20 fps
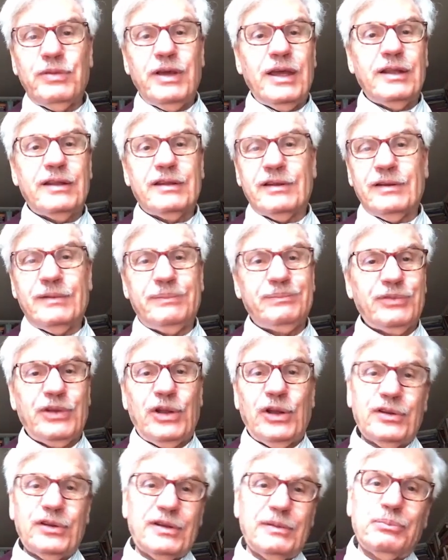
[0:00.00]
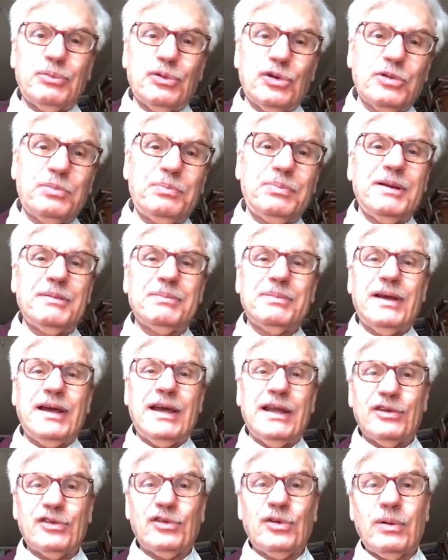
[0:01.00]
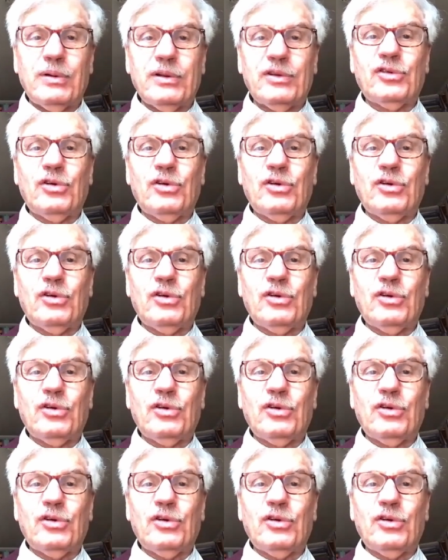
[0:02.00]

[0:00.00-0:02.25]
meat, not the poor people, and so on.